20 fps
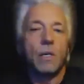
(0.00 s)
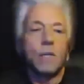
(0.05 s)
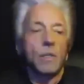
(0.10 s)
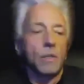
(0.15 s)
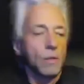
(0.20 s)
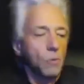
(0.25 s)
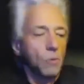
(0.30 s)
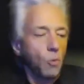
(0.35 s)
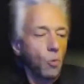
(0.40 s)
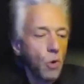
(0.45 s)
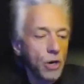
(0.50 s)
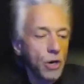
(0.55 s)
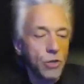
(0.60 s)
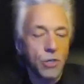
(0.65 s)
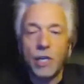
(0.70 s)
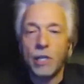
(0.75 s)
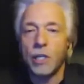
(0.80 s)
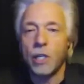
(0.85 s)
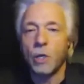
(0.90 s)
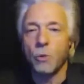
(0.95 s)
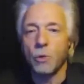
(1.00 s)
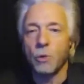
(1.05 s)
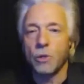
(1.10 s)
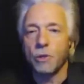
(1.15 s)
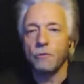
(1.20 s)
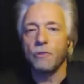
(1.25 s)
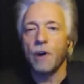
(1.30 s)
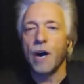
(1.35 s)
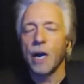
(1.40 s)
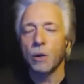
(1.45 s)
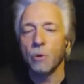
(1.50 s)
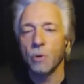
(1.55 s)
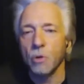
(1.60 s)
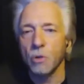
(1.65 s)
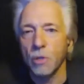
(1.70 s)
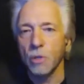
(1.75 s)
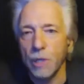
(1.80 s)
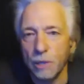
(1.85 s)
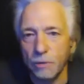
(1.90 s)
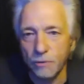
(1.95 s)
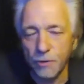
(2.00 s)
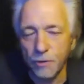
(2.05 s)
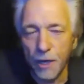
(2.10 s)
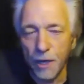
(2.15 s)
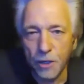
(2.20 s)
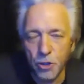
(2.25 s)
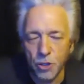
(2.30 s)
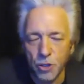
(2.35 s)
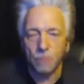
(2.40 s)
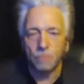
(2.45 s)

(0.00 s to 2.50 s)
We're dealing with a viral infection.